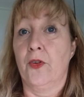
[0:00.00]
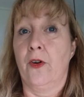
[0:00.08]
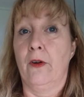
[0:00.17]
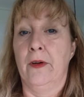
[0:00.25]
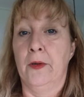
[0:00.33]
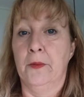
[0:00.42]

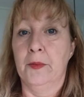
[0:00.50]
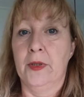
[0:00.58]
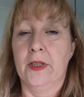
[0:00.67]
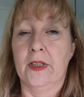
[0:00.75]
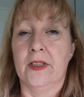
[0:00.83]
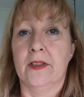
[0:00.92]
throwing up
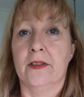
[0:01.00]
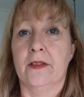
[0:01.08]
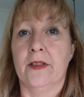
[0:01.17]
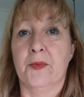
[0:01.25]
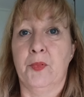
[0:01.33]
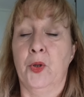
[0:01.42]
and
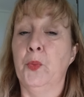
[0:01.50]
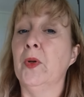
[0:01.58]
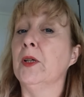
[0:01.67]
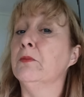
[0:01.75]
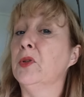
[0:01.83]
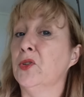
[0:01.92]
is
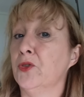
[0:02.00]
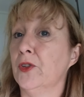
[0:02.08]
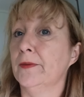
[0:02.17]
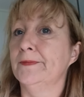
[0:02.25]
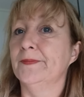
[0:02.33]
pooping blood.